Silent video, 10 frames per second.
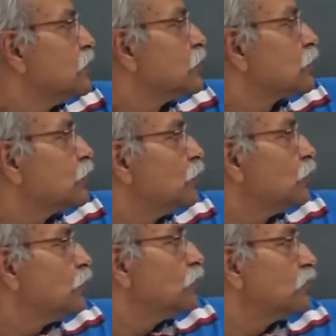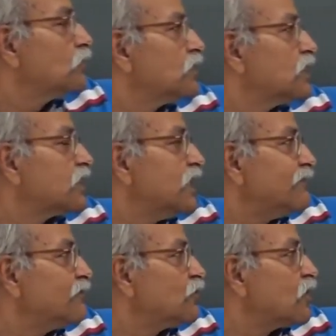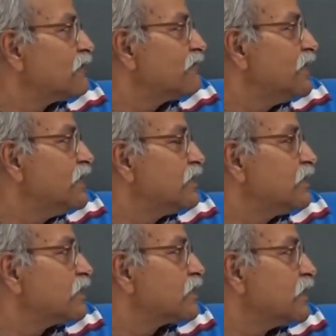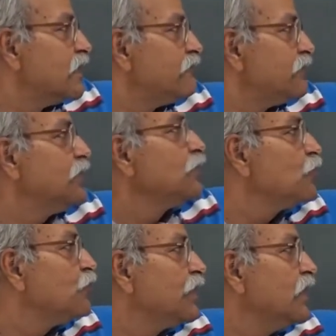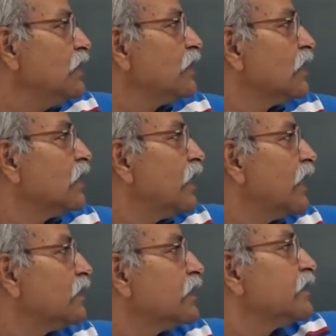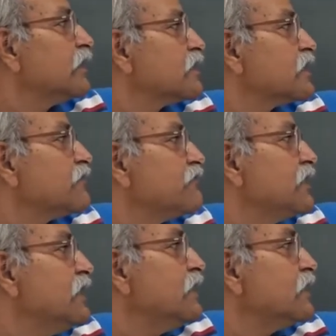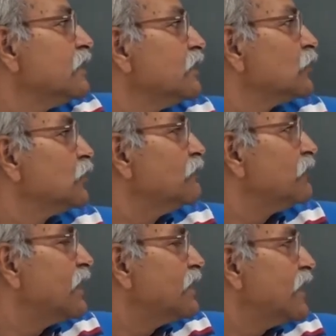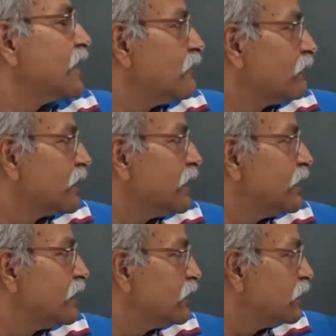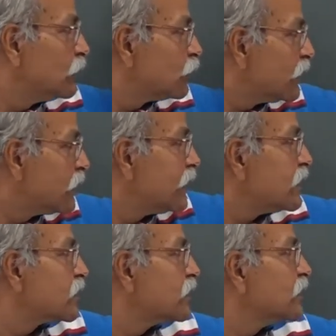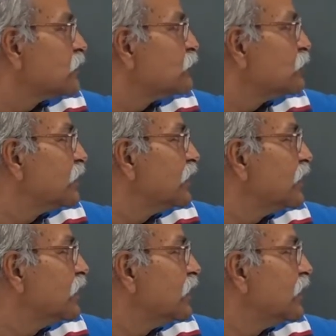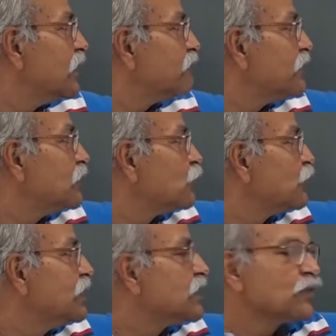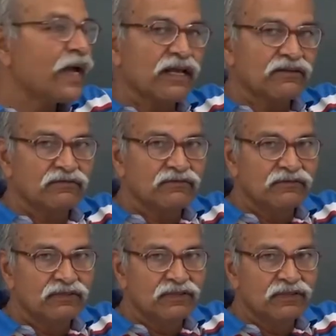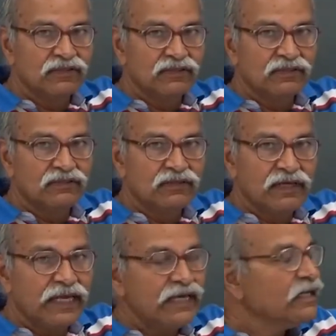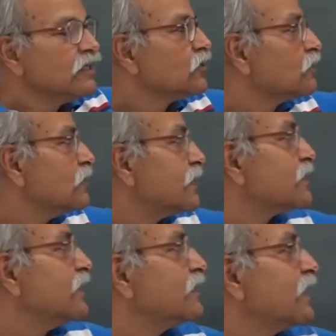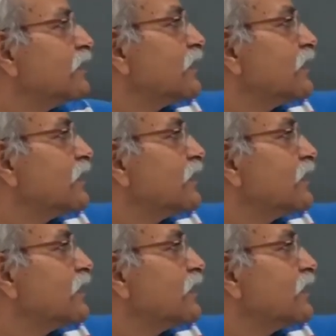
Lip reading: So, this f dot v is just f into v, and then this is v. So, if I take everything in one direction, this will be f into v square. Okay. So, let us take that